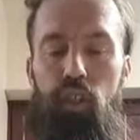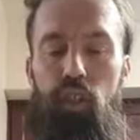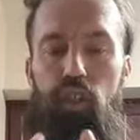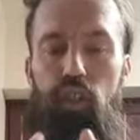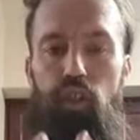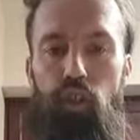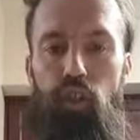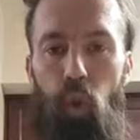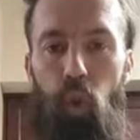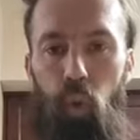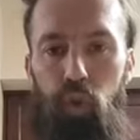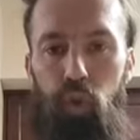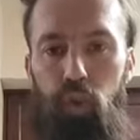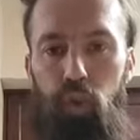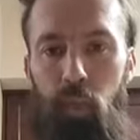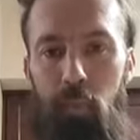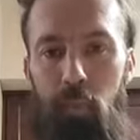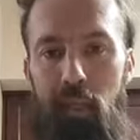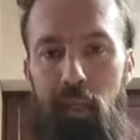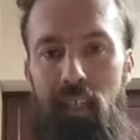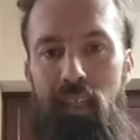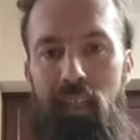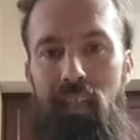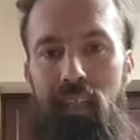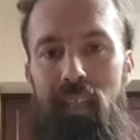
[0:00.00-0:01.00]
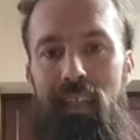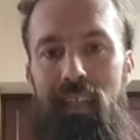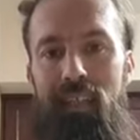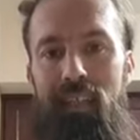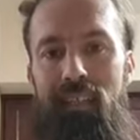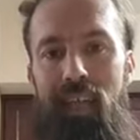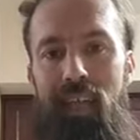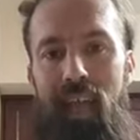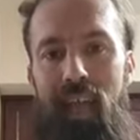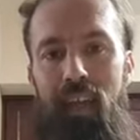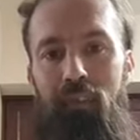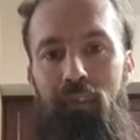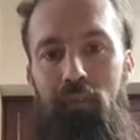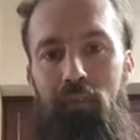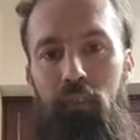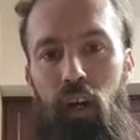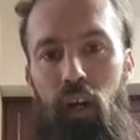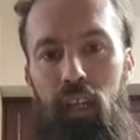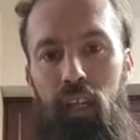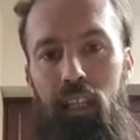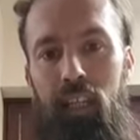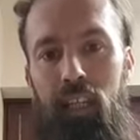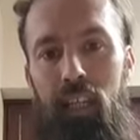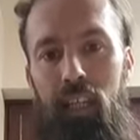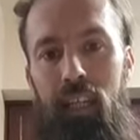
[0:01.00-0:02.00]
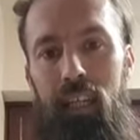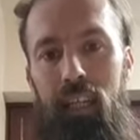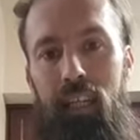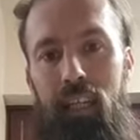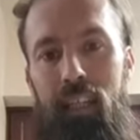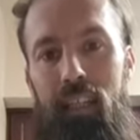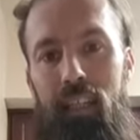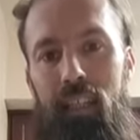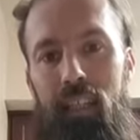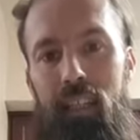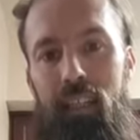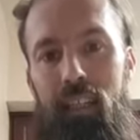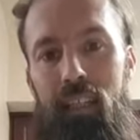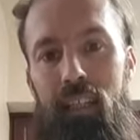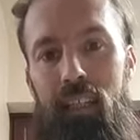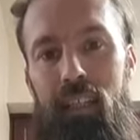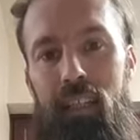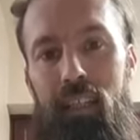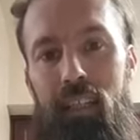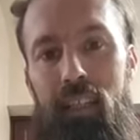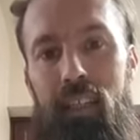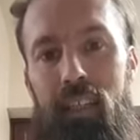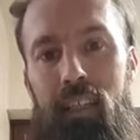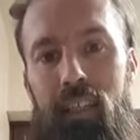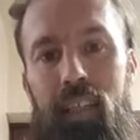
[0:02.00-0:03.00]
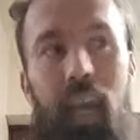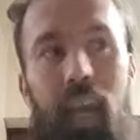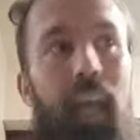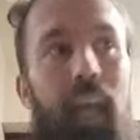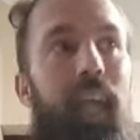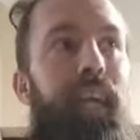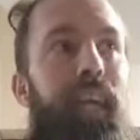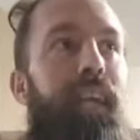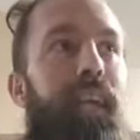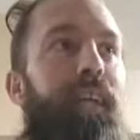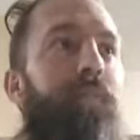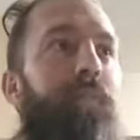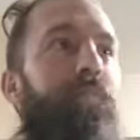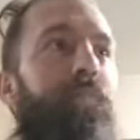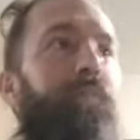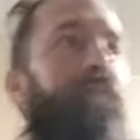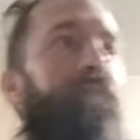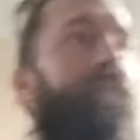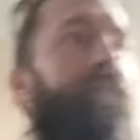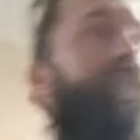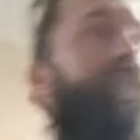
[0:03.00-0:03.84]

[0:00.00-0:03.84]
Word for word: Social media is a fucking game.